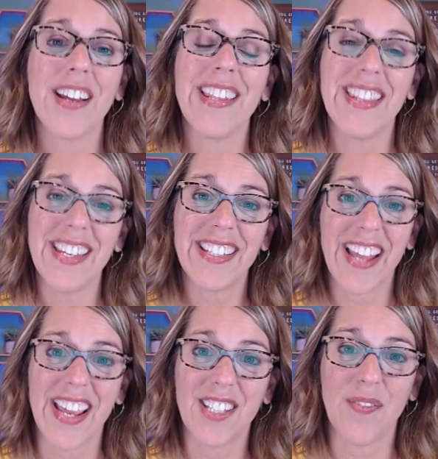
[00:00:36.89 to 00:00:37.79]
in this
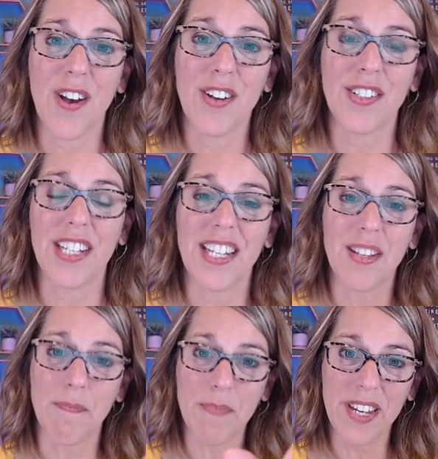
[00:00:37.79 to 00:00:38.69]
case falls in
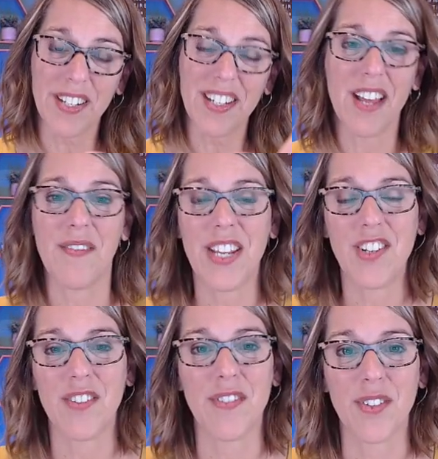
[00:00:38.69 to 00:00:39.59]
the middle of
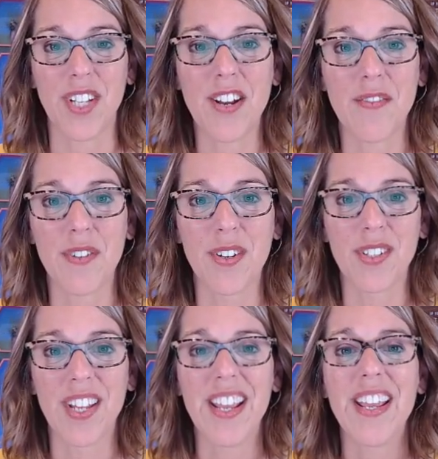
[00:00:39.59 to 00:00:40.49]
each of those intervals,